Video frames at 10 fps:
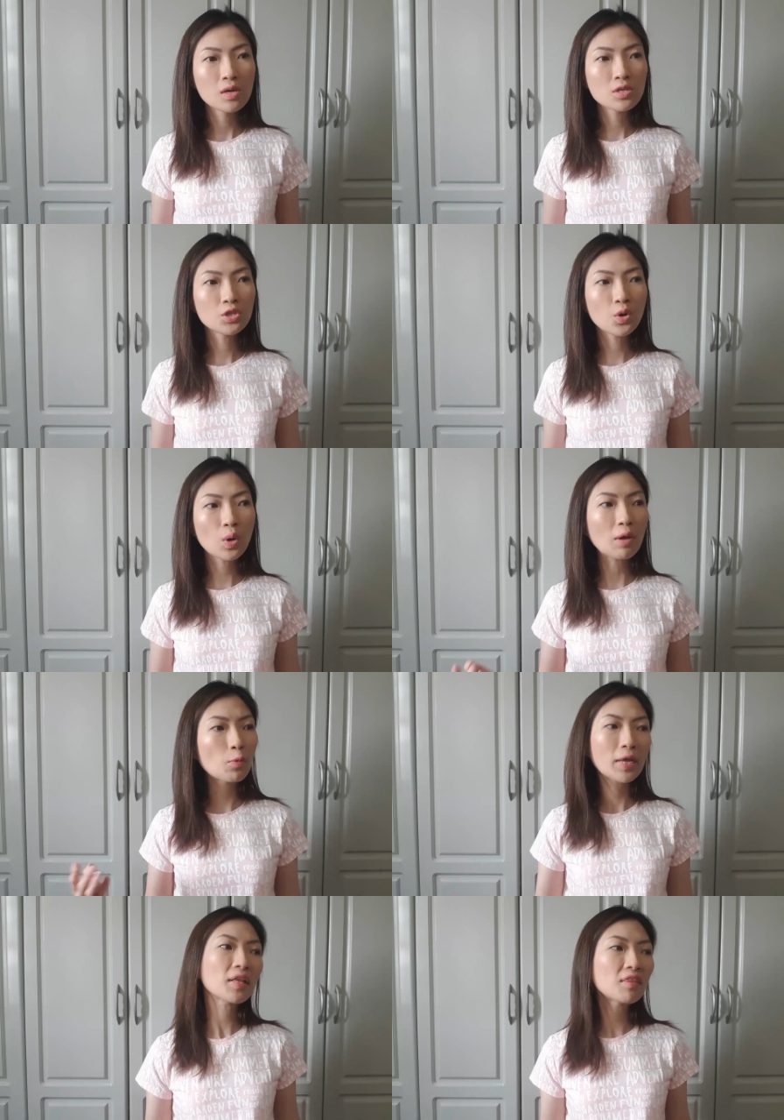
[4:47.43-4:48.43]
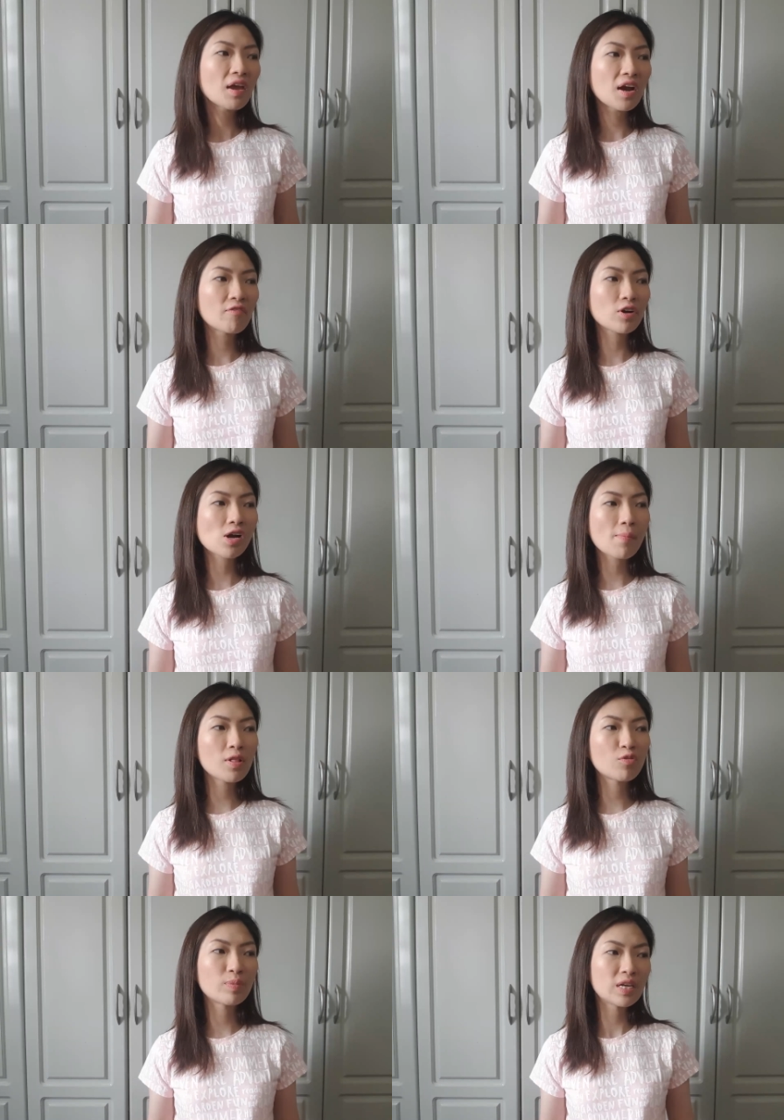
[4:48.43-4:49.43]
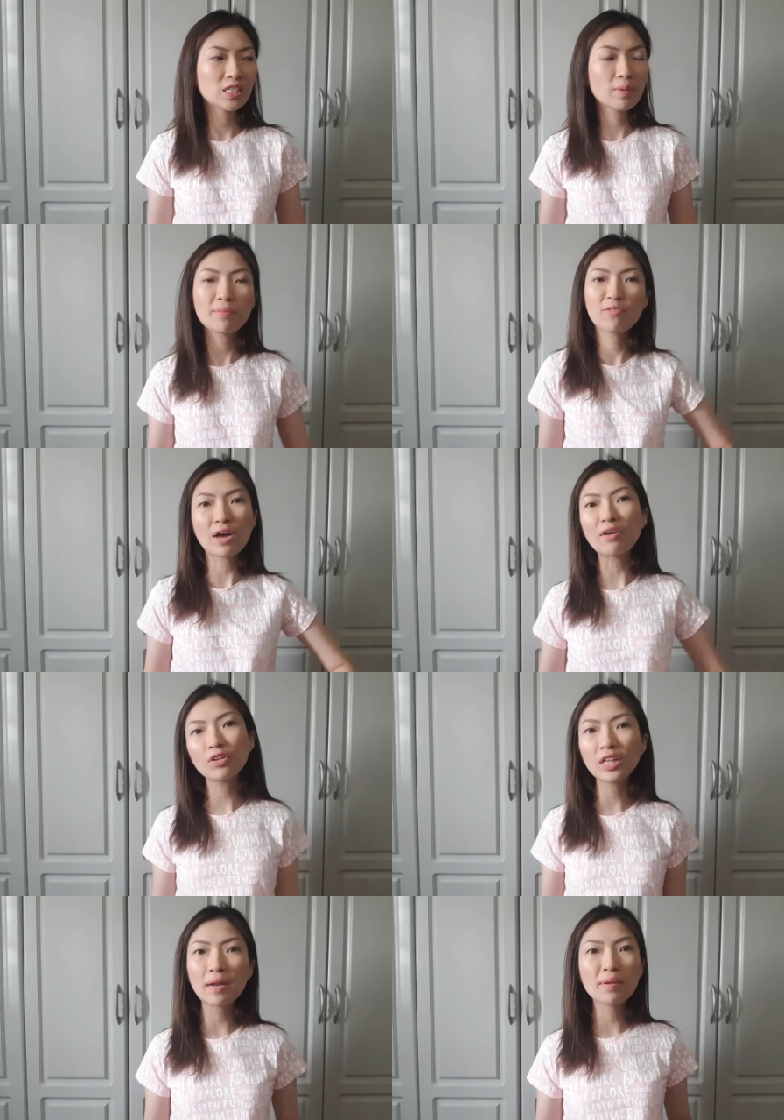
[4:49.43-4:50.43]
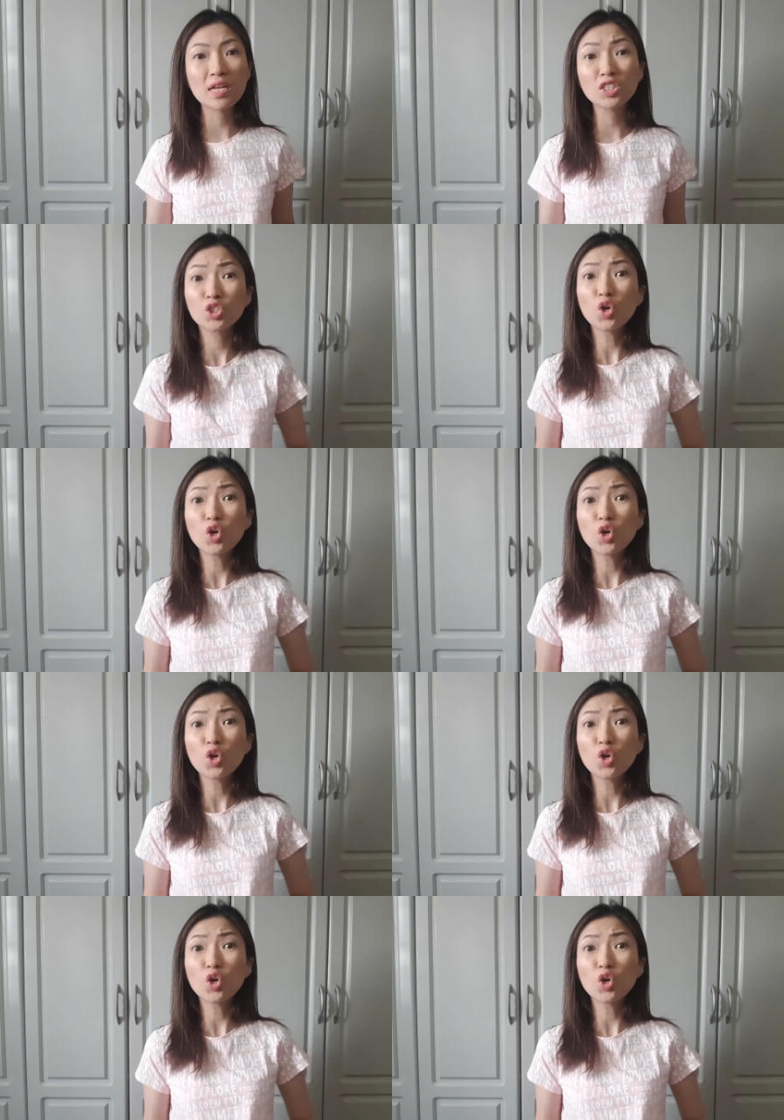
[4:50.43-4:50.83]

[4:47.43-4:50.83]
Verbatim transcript: So I waited there for a couple of minutes, maybe 5 to 10 minutes.